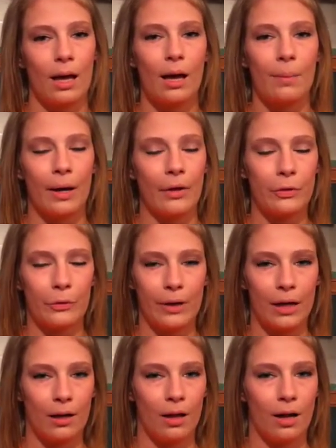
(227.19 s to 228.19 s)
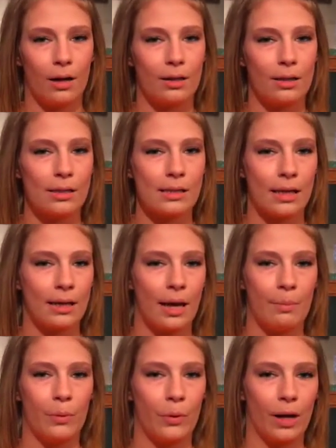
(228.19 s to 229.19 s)
About 3 o'clock
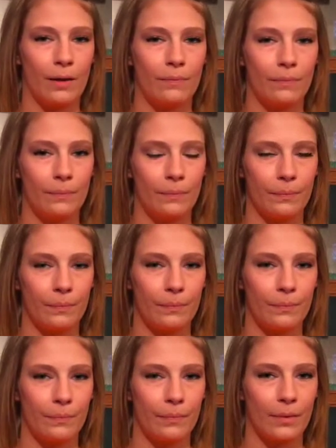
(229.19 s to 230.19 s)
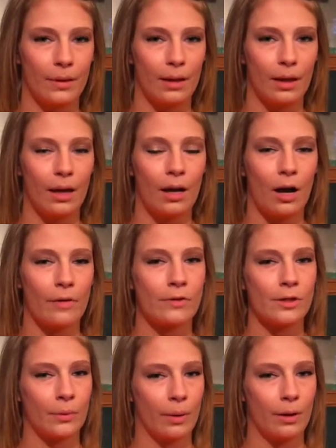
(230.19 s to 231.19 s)
Sunday morning, an
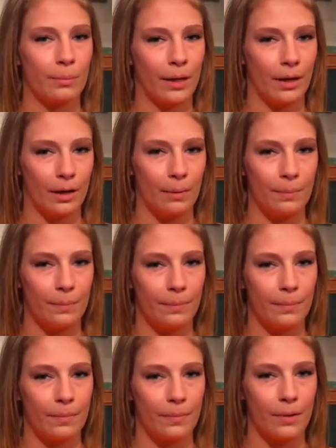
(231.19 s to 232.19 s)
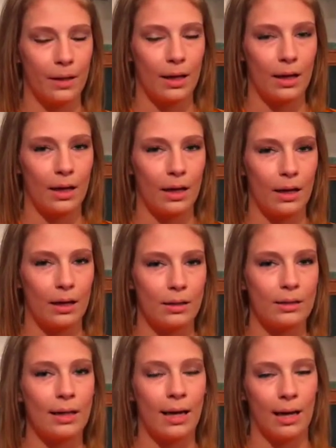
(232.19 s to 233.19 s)
officer woke me up
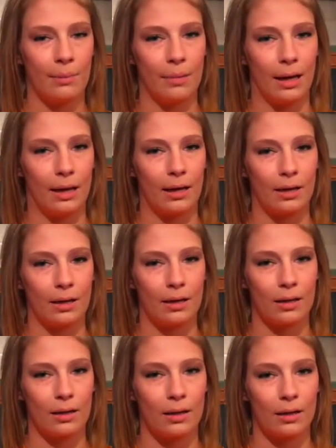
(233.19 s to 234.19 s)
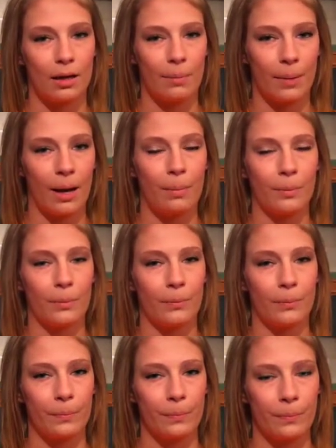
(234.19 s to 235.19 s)
to hand me a Bible.
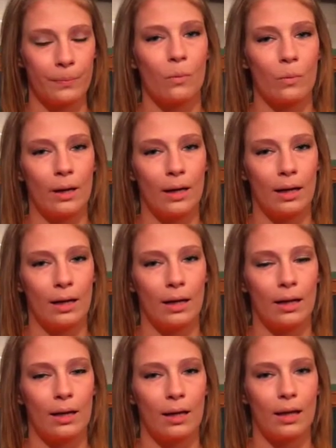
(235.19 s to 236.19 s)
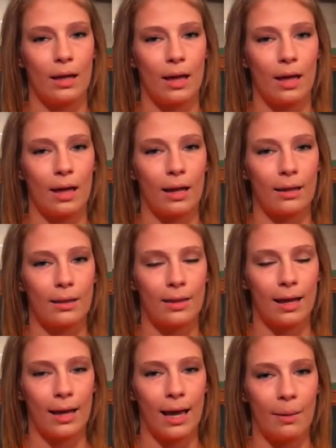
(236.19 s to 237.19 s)
When
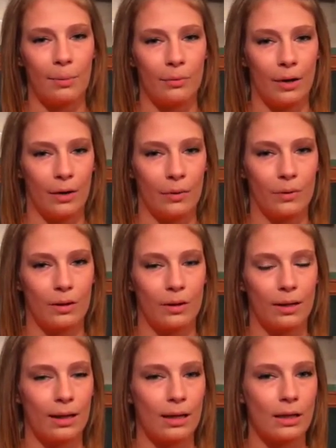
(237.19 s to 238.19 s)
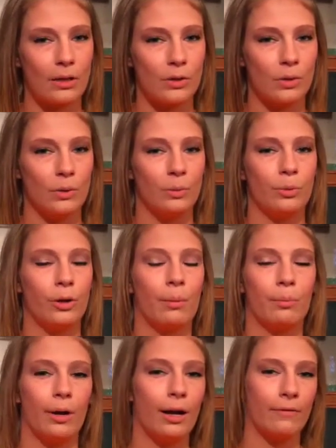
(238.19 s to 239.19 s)
they came around to
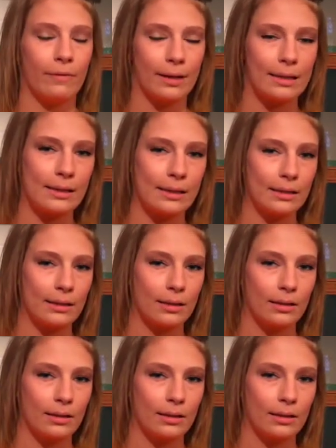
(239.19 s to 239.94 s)
bring breakfast.